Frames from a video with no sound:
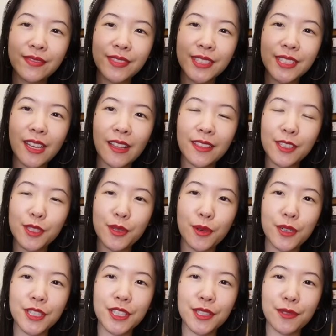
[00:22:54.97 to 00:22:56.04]
It's got this
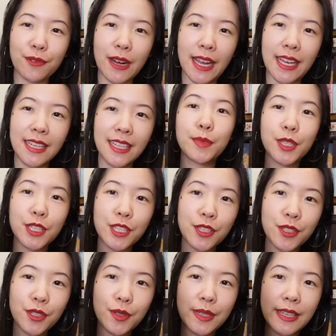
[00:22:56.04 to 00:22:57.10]
gorgeous red. Book
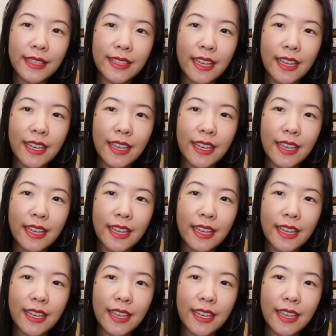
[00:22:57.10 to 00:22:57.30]
two is